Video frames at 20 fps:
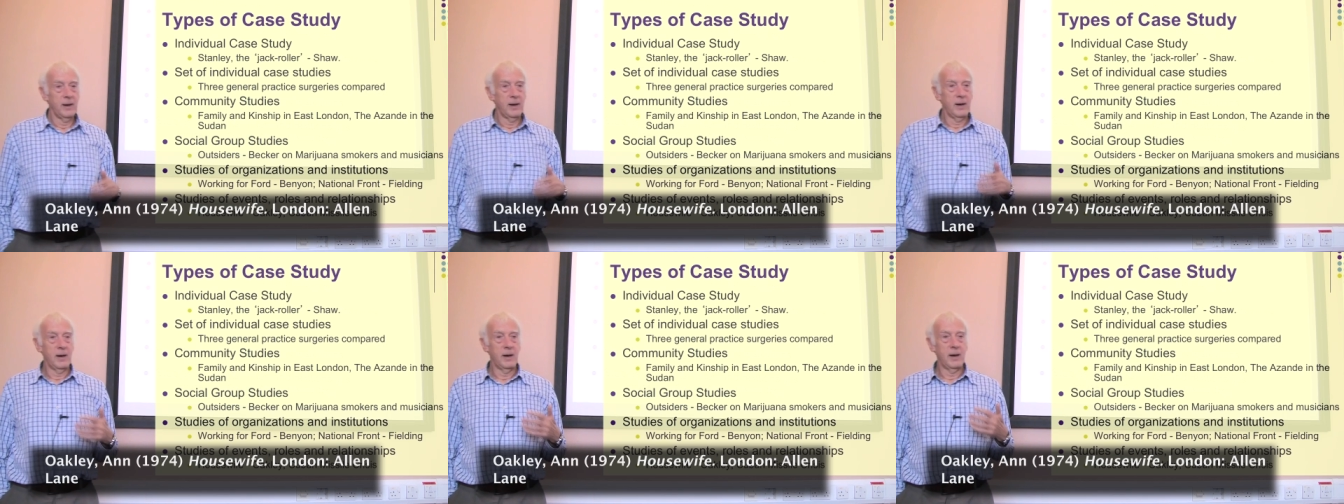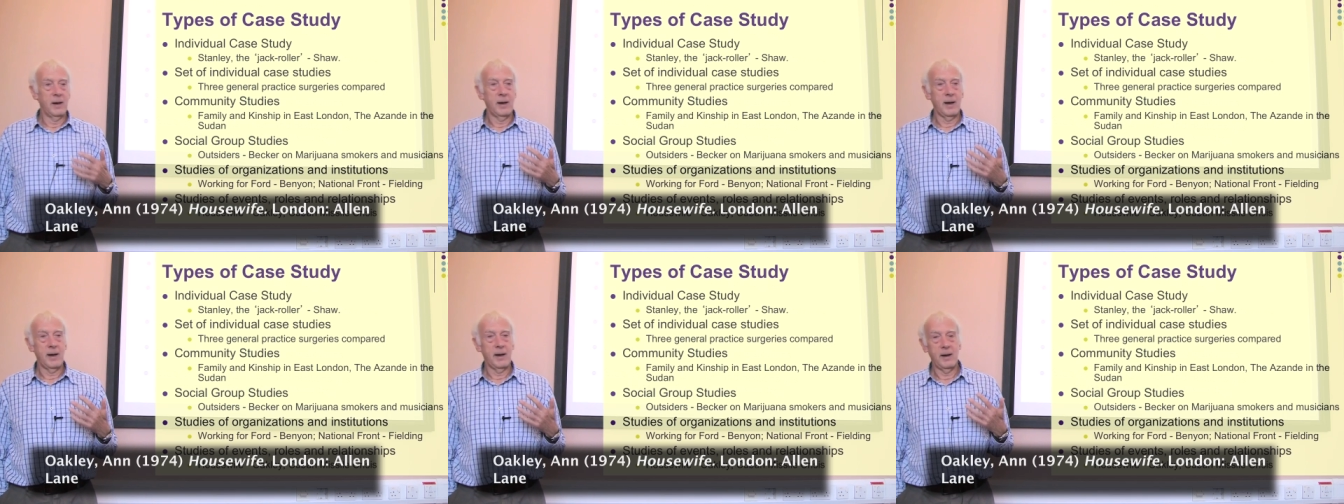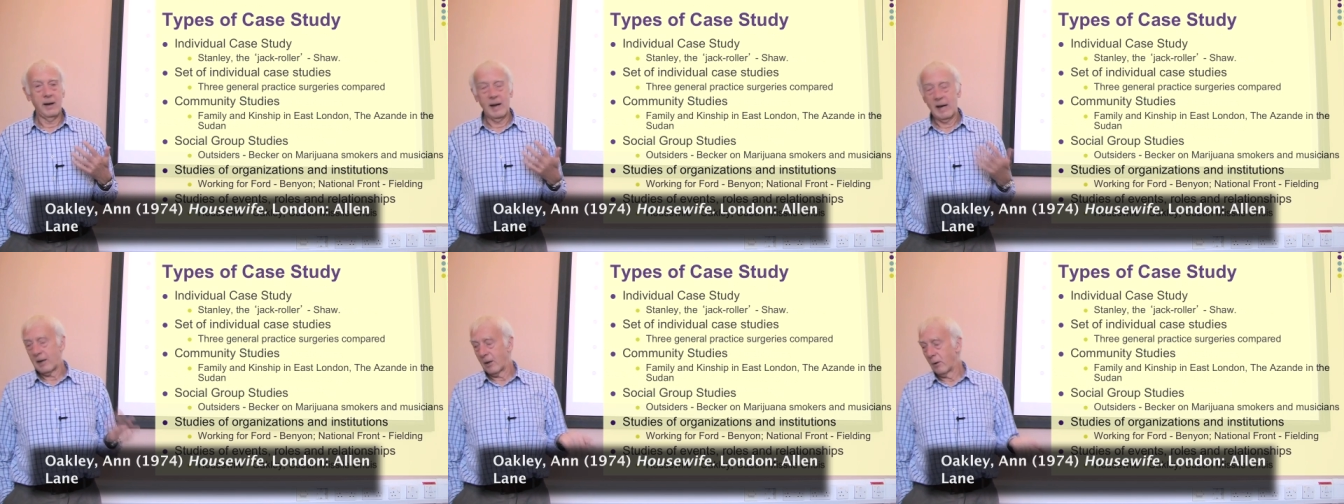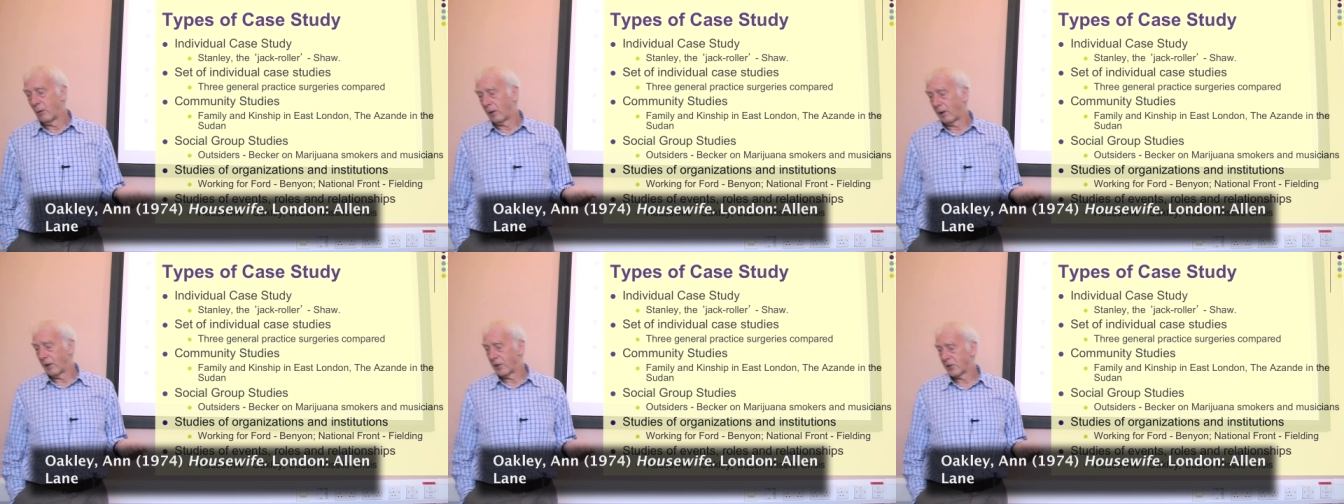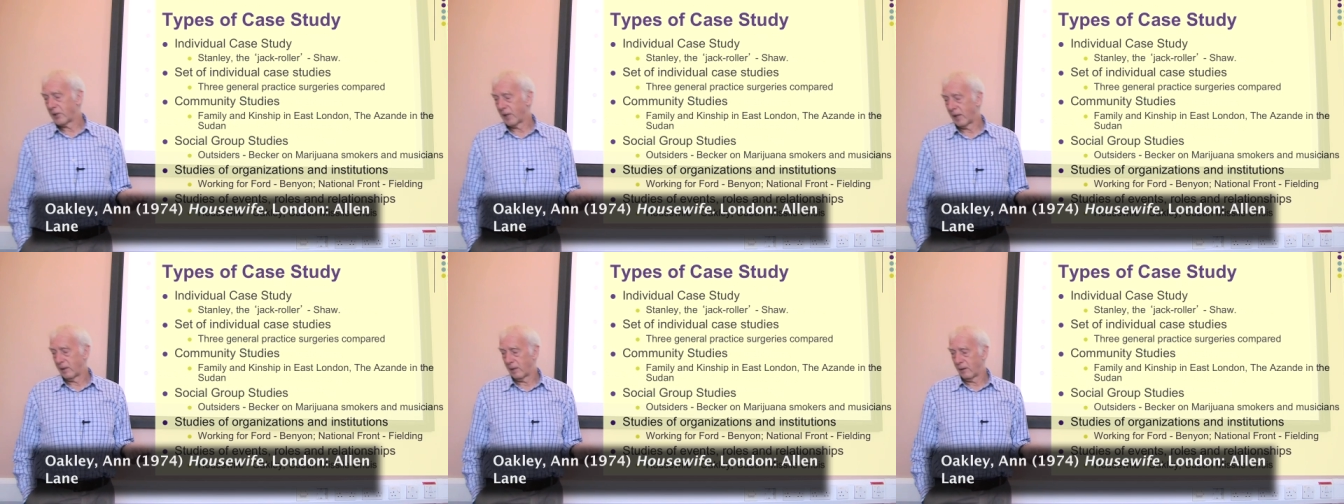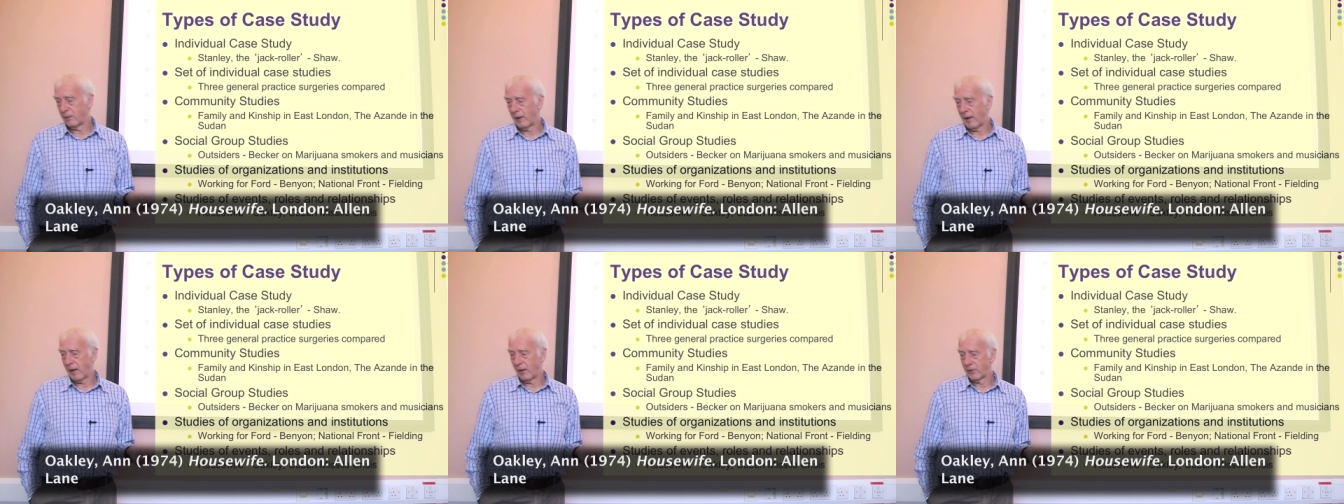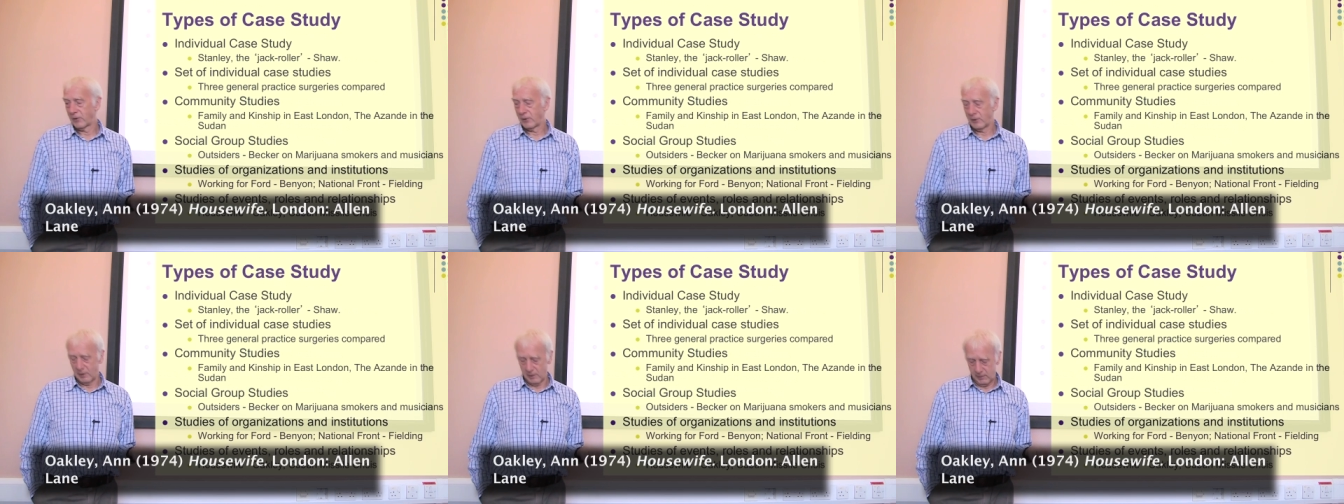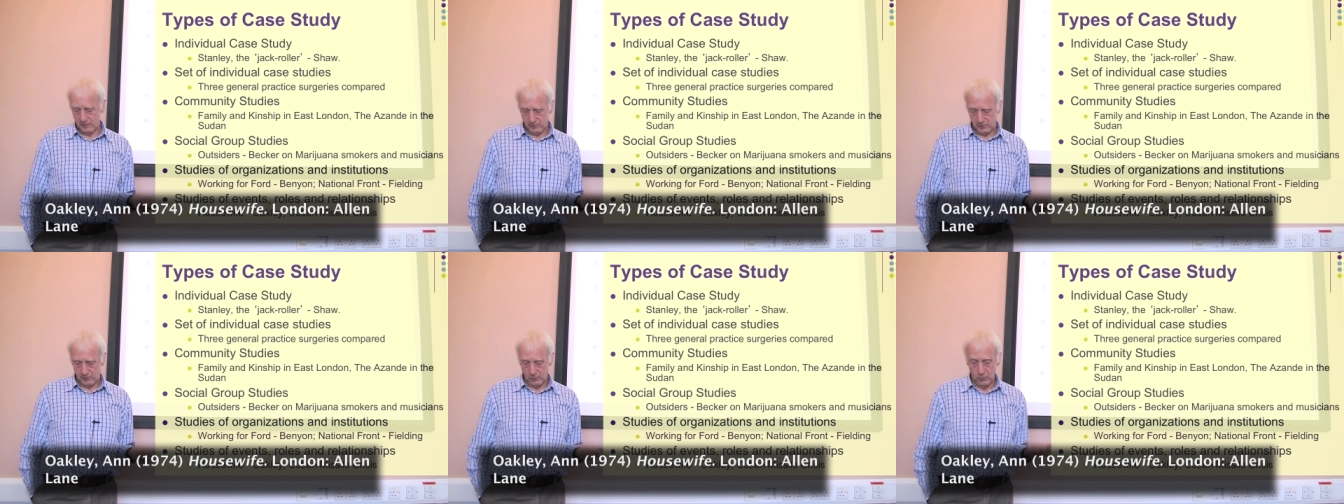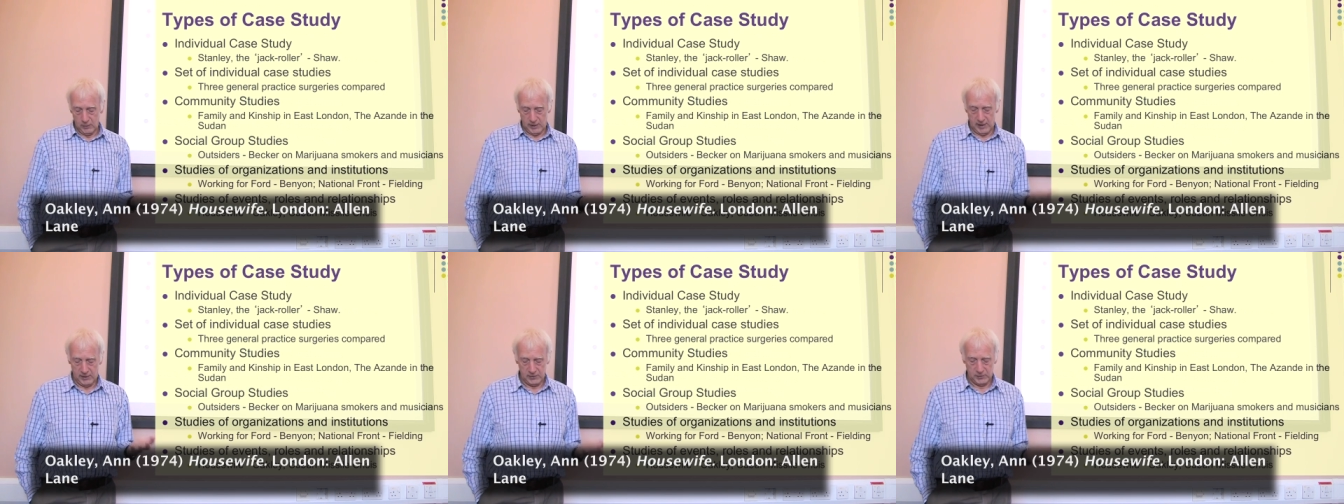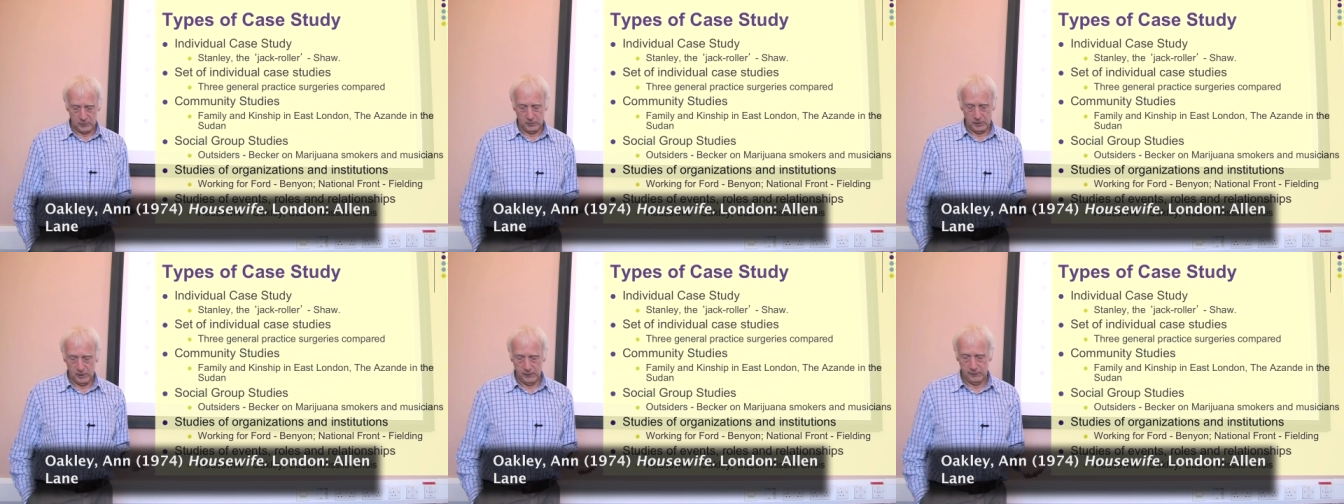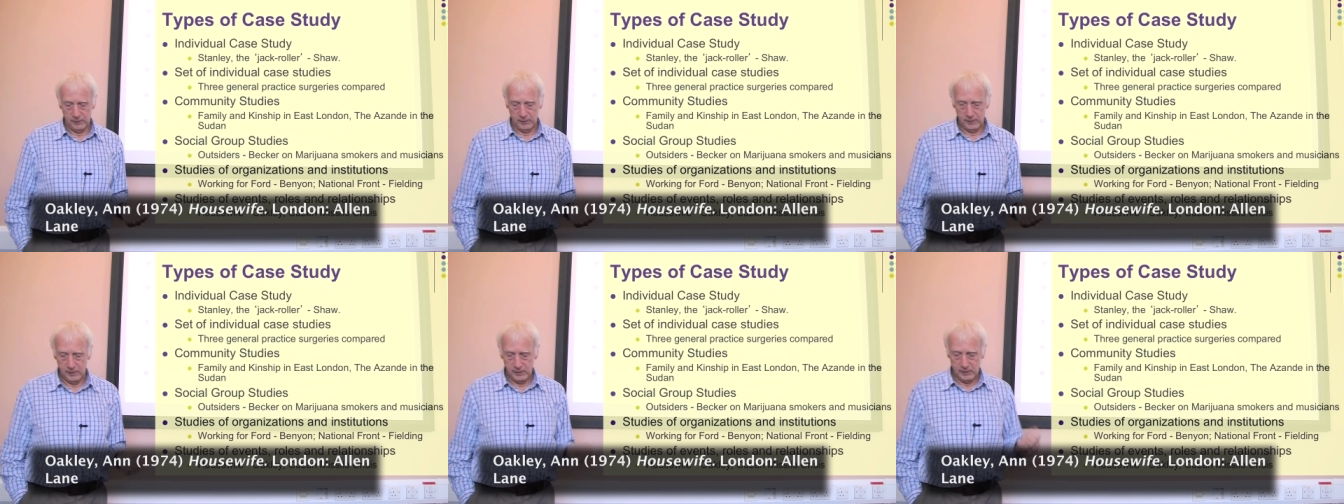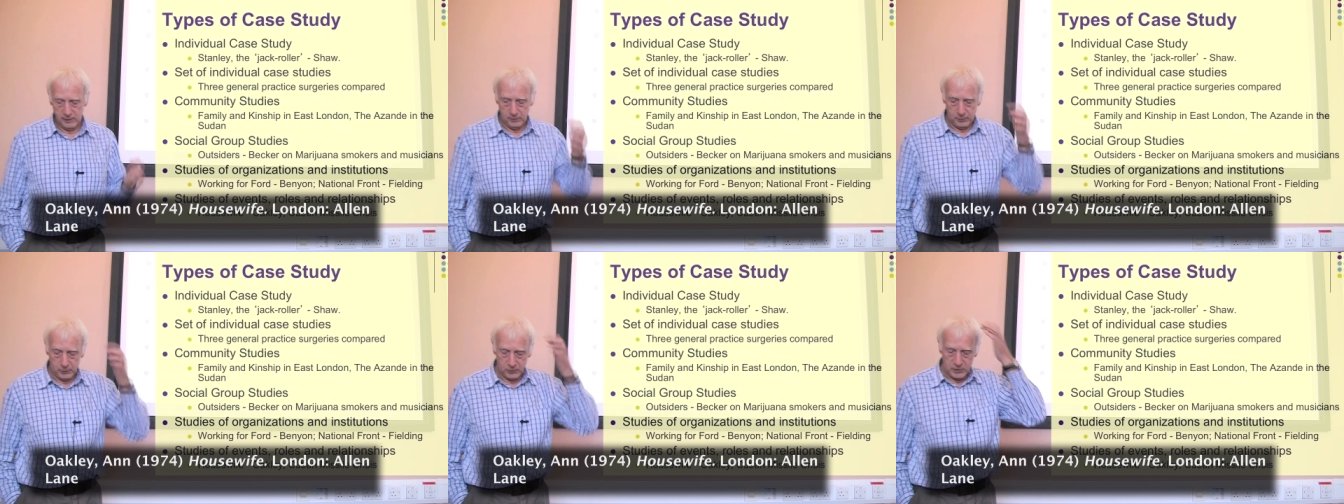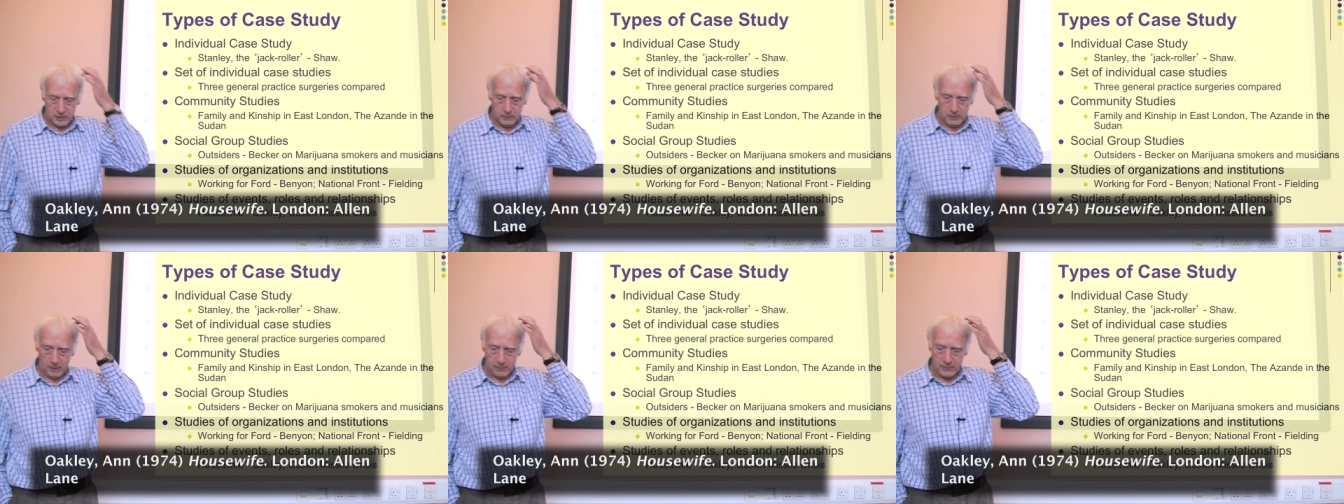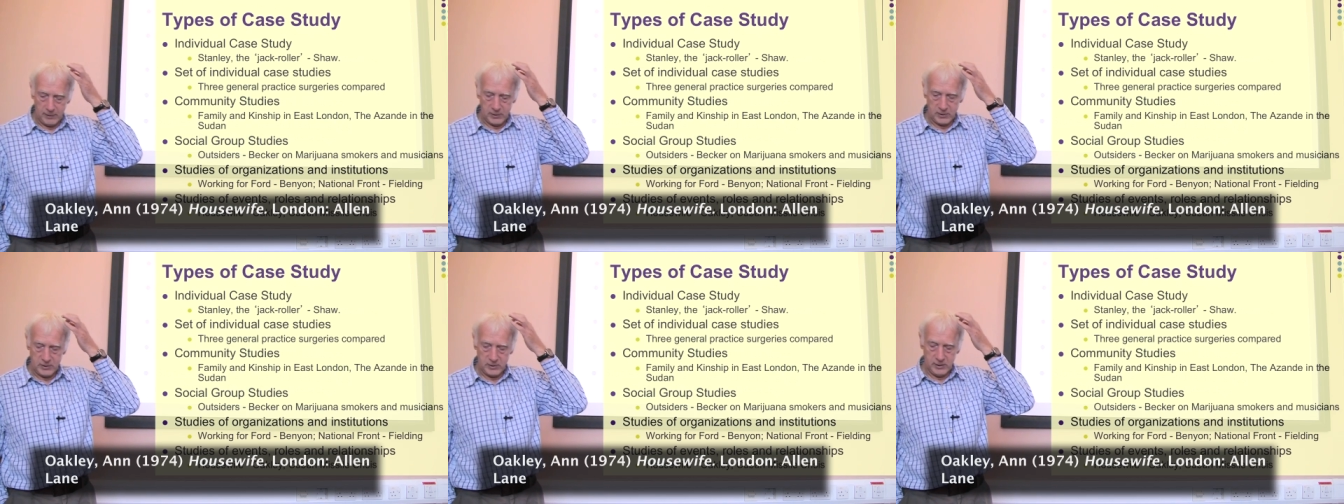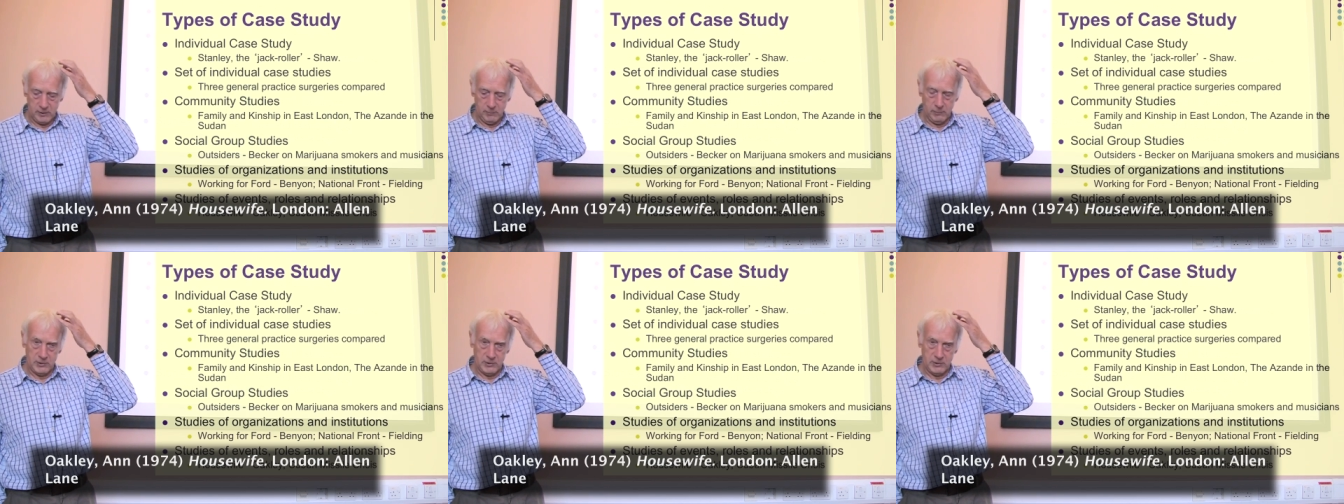Anne Oakley's study of called Housewife, the book she published,